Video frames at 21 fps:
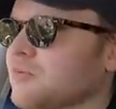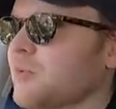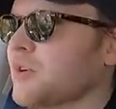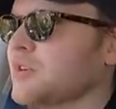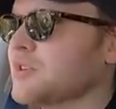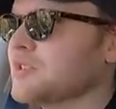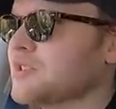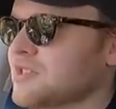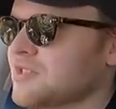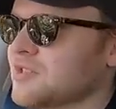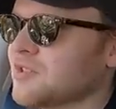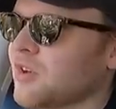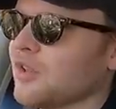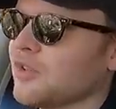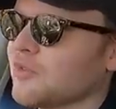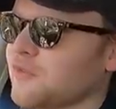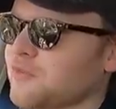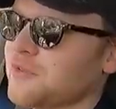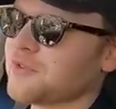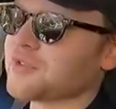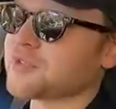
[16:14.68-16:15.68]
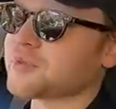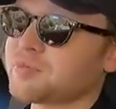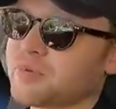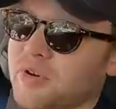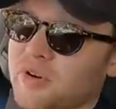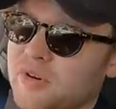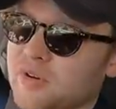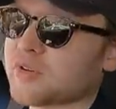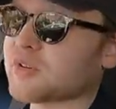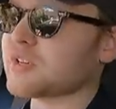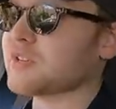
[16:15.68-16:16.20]
which is not the first
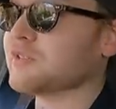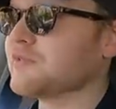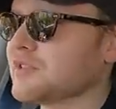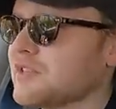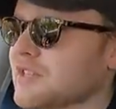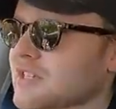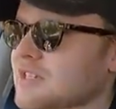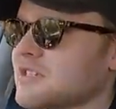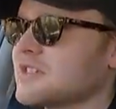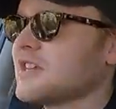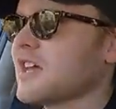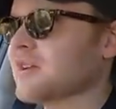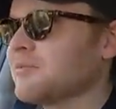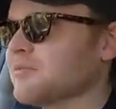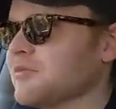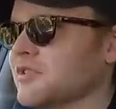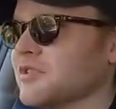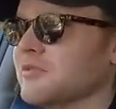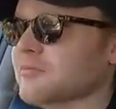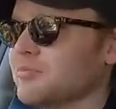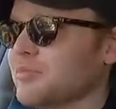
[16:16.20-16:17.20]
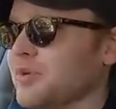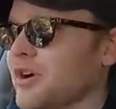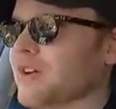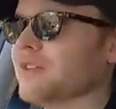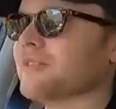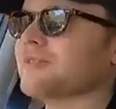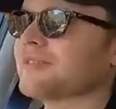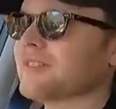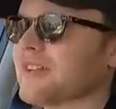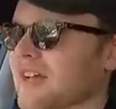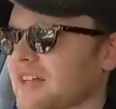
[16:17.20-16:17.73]
priority for this segment,
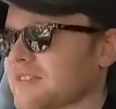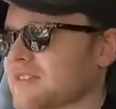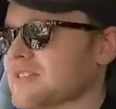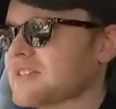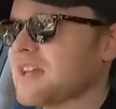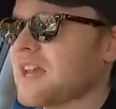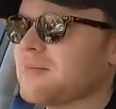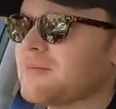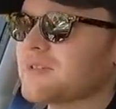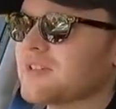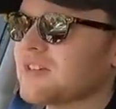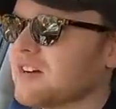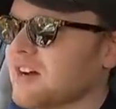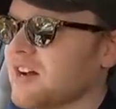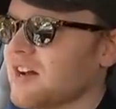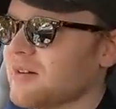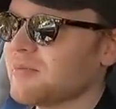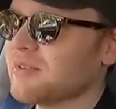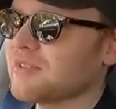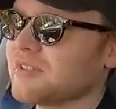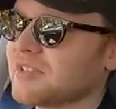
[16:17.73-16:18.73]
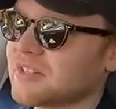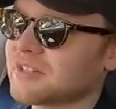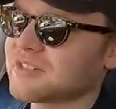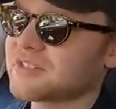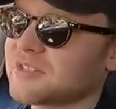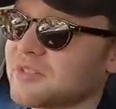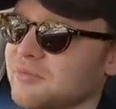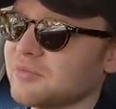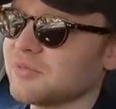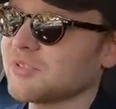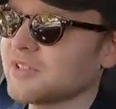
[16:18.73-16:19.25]
but at the same time, I think
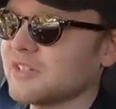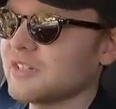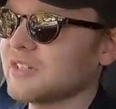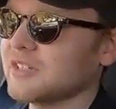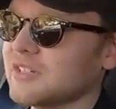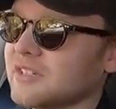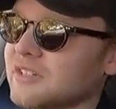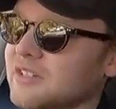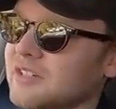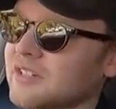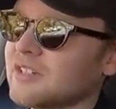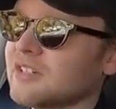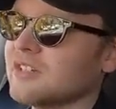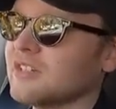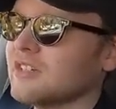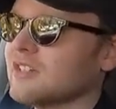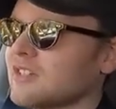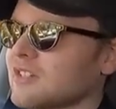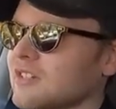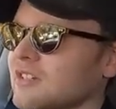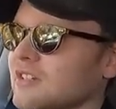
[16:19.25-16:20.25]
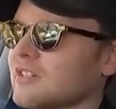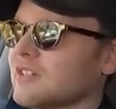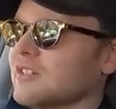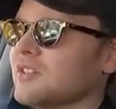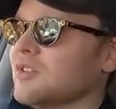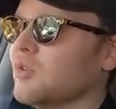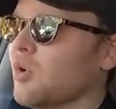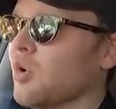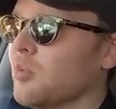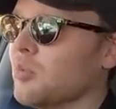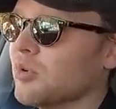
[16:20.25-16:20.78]
it's completely
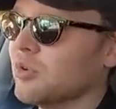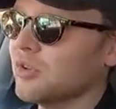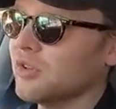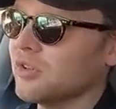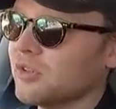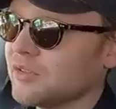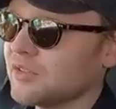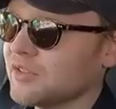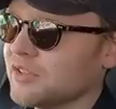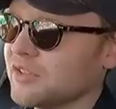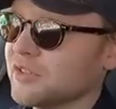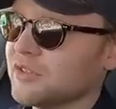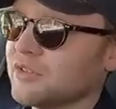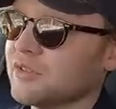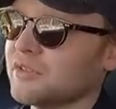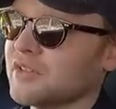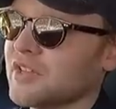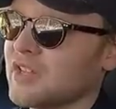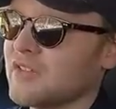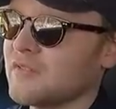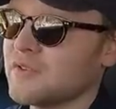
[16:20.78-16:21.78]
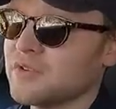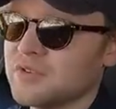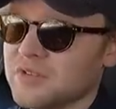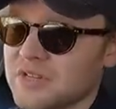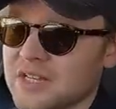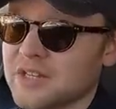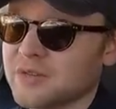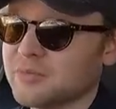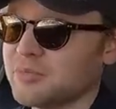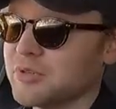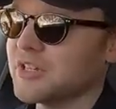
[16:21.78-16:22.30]
normal. You know, if you
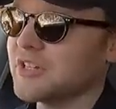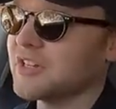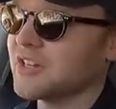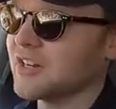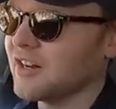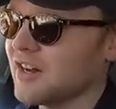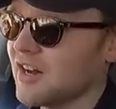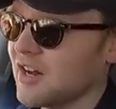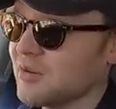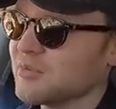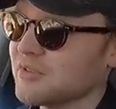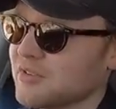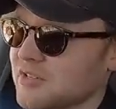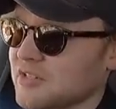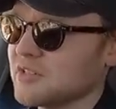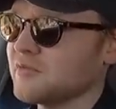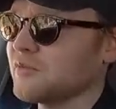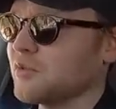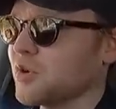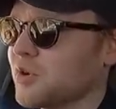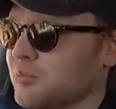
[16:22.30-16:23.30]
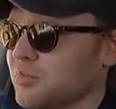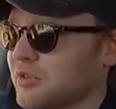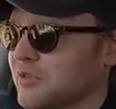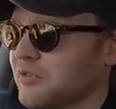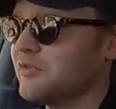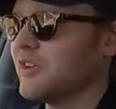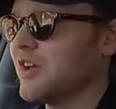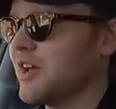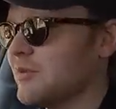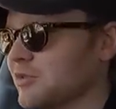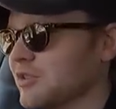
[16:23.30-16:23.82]
need a big car because you've got a big
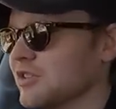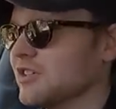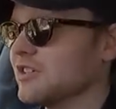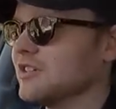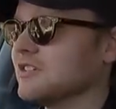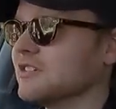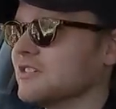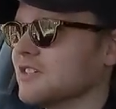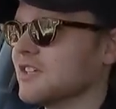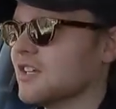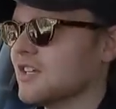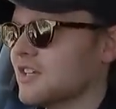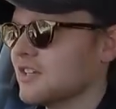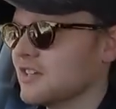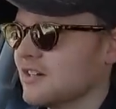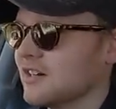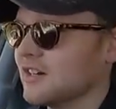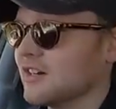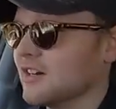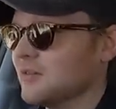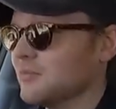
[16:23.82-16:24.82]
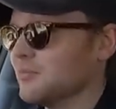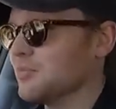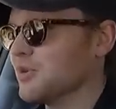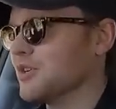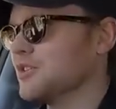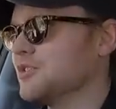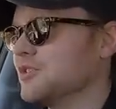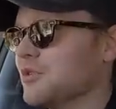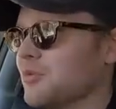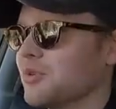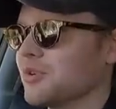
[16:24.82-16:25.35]
family, but
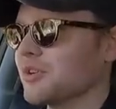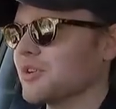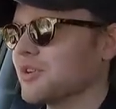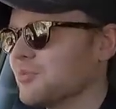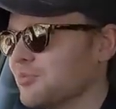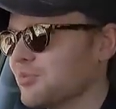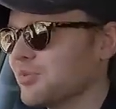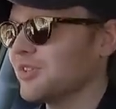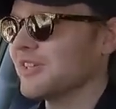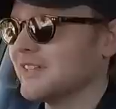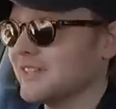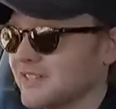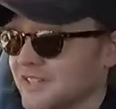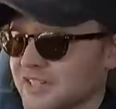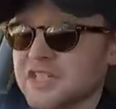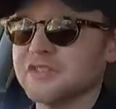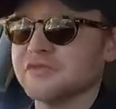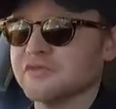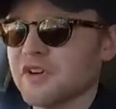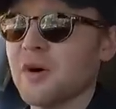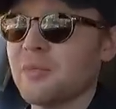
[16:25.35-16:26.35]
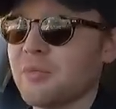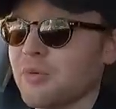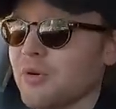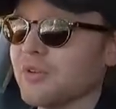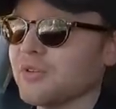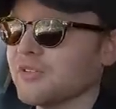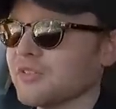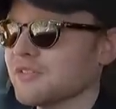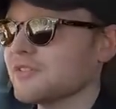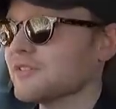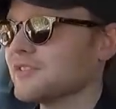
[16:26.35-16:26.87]
you don't want to completely give up
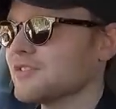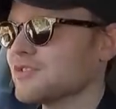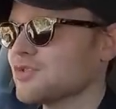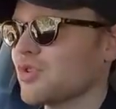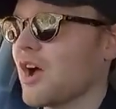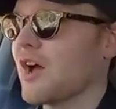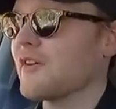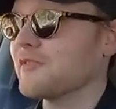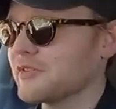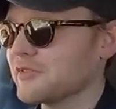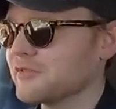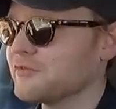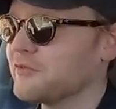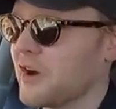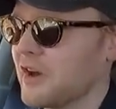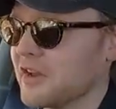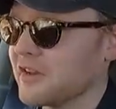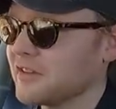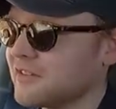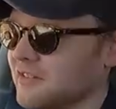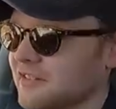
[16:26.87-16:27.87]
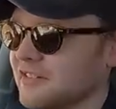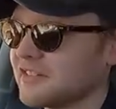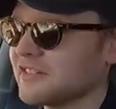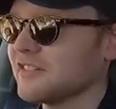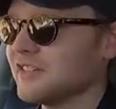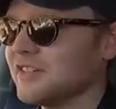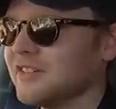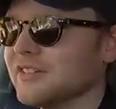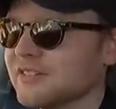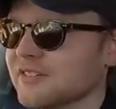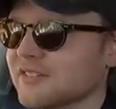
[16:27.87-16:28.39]
on driving
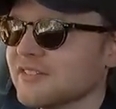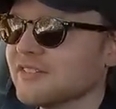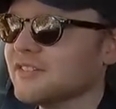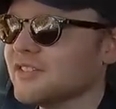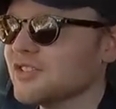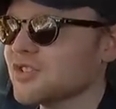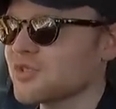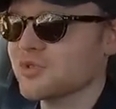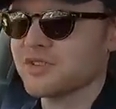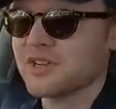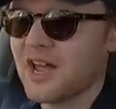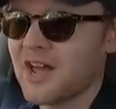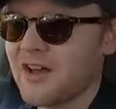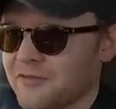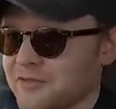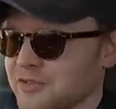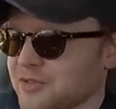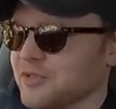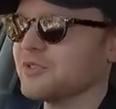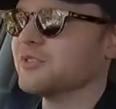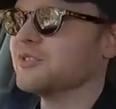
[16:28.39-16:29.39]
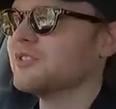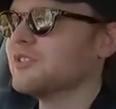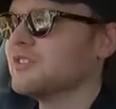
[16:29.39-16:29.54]
fun, you shouldn't have to.